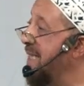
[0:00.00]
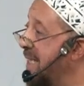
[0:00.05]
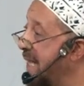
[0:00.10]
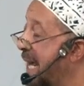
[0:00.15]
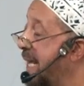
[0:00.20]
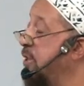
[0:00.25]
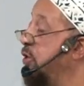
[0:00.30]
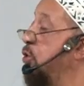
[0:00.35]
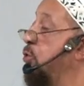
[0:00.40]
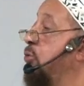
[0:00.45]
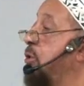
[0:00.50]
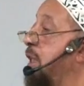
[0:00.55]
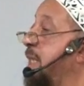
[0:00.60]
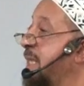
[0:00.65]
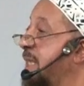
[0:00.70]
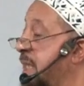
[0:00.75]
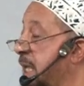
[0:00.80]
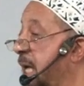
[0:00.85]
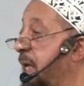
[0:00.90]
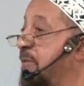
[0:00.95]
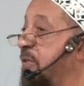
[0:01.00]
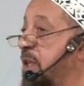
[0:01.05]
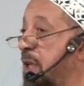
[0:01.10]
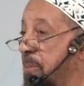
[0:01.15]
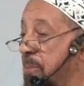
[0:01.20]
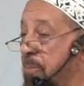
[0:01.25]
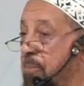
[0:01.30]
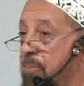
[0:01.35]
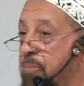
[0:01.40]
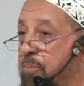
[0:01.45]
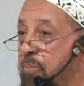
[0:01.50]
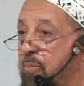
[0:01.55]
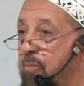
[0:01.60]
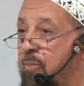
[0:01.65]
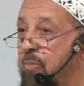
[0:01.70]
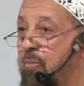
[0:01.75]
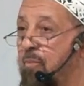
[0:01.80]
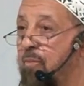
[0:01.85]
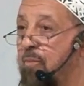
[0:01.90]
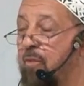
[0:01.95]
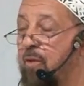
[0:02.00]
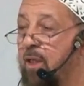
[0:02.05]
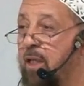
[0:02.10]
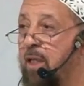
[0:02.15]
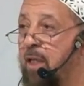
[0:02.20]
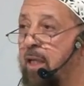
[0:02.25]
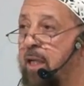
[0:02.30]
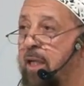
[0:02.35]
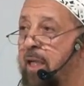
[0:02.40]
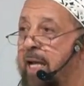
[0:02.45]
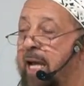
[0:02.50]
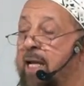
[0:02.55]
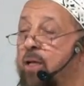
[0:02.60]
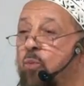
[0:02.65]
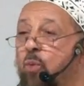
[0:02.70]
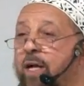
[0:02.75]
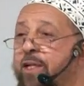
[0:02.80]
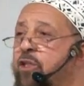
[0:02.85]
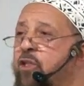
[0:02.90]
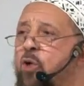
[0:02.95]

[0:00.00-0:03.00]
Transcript: naturally gave them. And when